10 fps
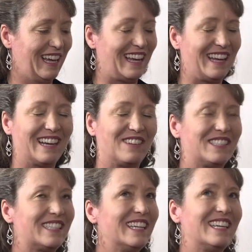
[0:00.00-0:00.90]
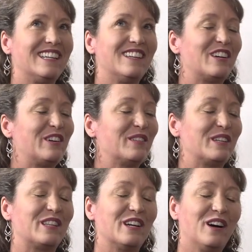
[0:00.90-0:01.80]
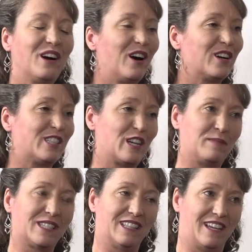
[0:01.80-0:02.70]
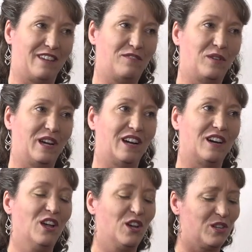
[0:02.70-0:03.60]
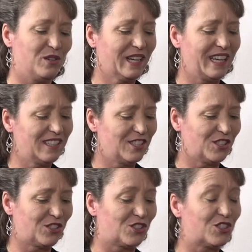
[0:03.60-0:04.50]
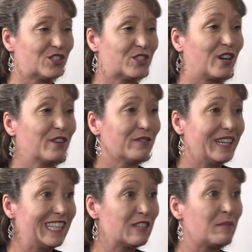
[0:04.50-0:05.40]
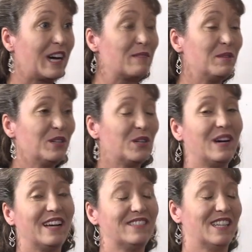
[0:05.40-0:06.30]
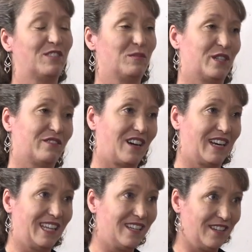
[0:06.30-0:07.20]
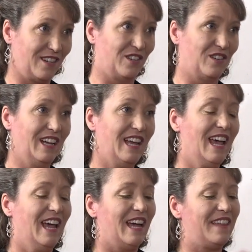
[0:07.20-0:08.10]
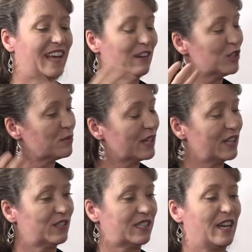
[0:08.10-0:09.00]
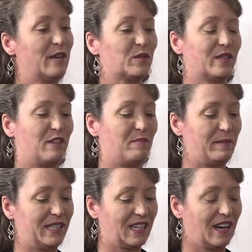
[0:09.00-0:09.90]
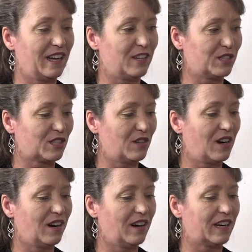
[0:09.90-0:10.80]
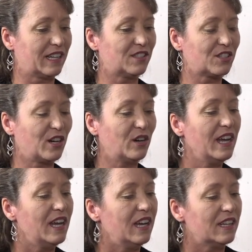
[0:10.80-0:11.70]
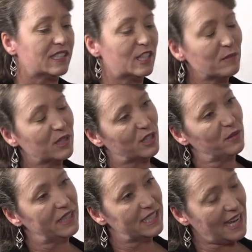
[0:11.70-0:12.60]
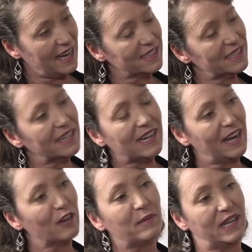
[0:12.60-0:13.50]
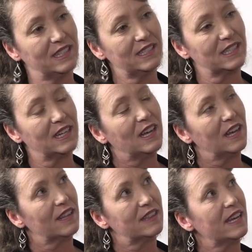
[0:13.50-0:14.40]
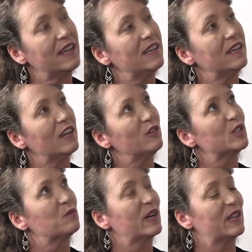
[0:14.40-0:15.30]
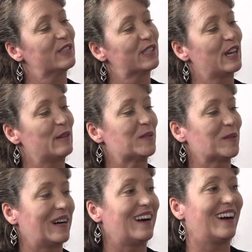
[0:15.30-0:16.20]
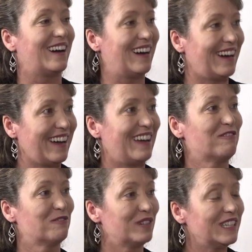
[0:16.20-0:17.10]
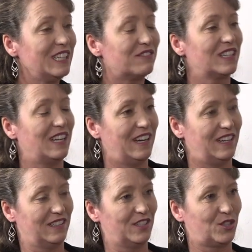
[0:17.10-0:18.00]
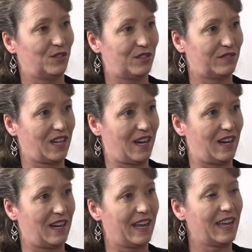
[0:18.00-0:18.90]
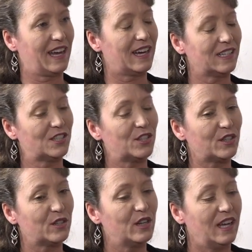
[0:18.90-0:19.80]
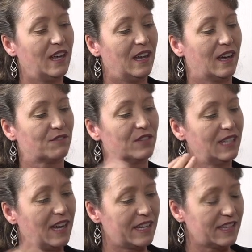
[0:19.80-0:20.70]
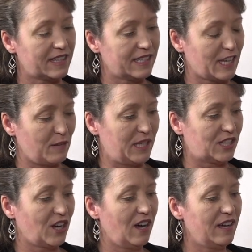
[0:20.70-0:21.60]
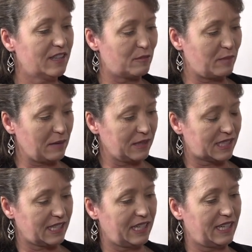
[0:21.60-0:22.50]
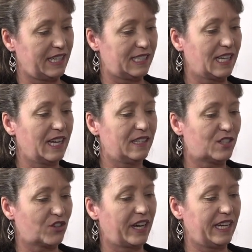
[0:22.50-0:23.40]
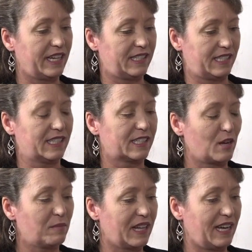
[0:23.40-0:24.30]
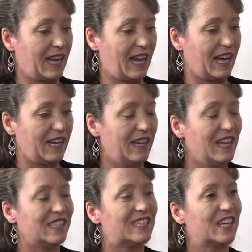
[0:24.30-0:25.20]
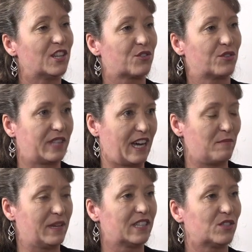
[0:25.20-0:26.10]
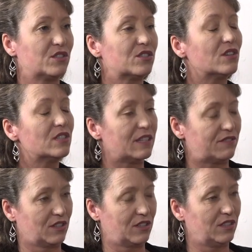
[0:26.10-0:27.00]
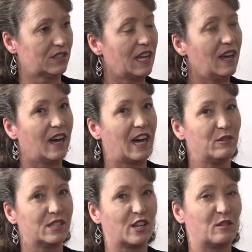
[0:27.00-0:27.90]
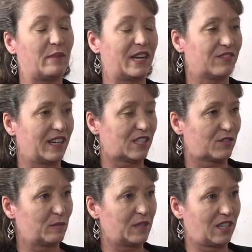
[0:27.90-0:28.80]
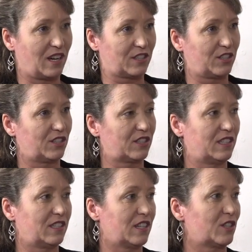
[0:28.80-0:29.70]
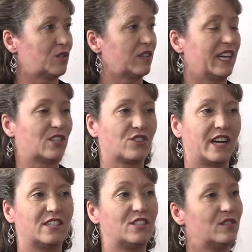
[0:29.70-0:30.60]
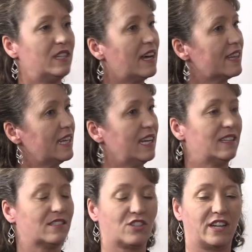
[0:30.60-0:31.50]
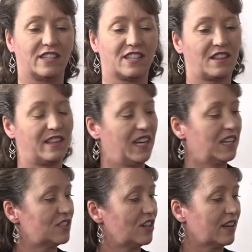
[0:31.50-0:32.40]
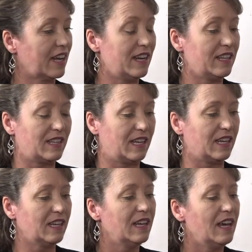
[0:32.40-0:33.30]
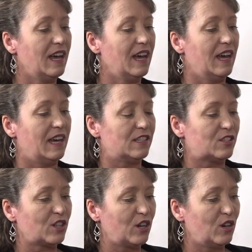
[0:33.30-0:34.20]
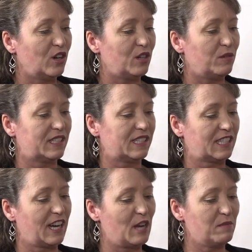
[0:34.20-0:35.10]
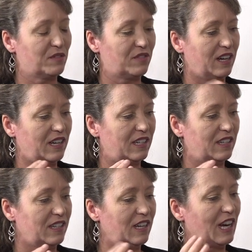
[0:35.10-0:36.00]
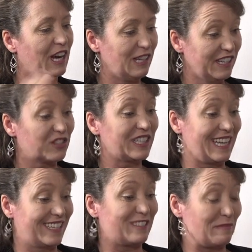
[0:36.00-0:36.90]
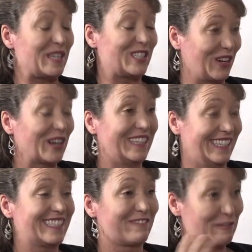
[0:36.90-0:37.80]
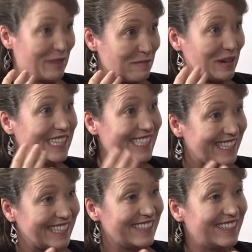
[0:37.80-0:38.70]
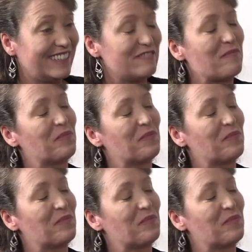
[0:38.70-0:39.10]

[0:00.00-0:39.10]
And I was thinking, you know, there are hard times in life where you can't just start reading the Bible. You have to have the Word of God in you. Mm-hmm. And that was one of those times when that baby died. It was so hard. And so similar, when this accident happened, mm-hmm. then it was one of those times where I really relied on the truth of God. I had to rely on the things I'd been taught, the Bible studying I had done, the training as a disciple I'd had, to get through that, because it was so difficult. Mm-hmm. I was on bed rest from the doctors. The doctors were like, try to do nothing, try not to think, talk, anything. Mm-hmm. And so it was a time of, I literally had to be in darkness for my brain to heal.